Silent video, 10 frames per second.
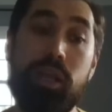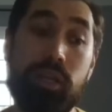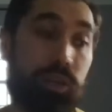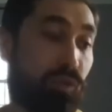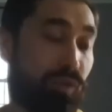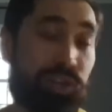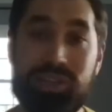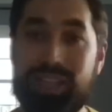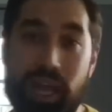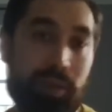Russia's
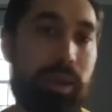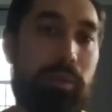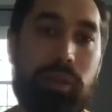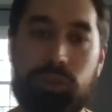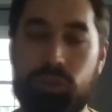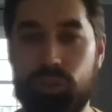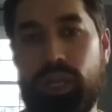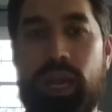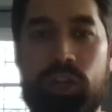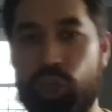not going to be able to
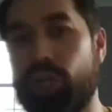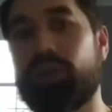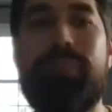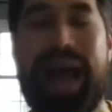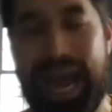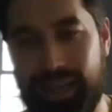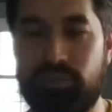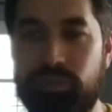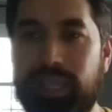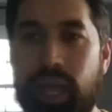kind of jerk them back
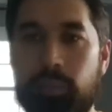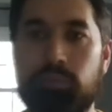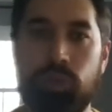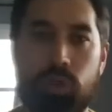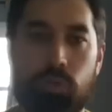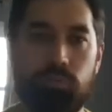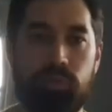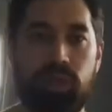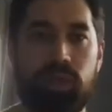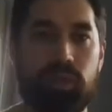every time
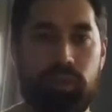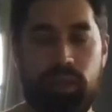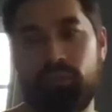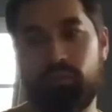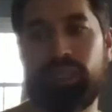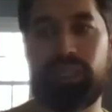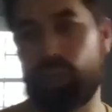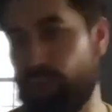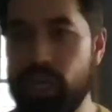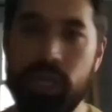they give them a
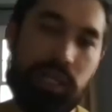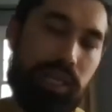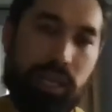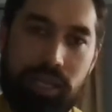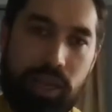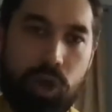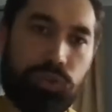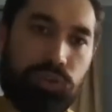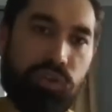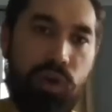leash, they go
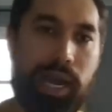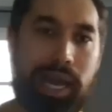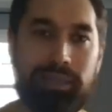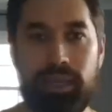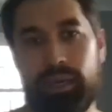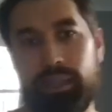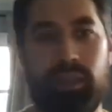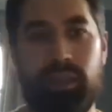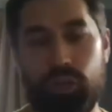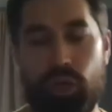too far out there, and then
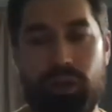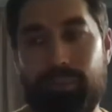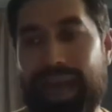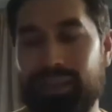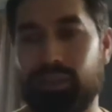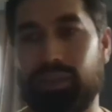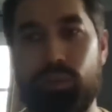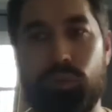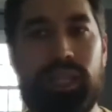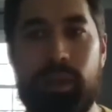they jerk them back, so they
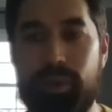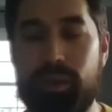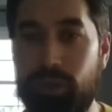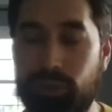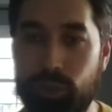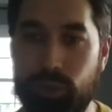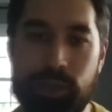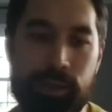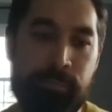will not be able to do it.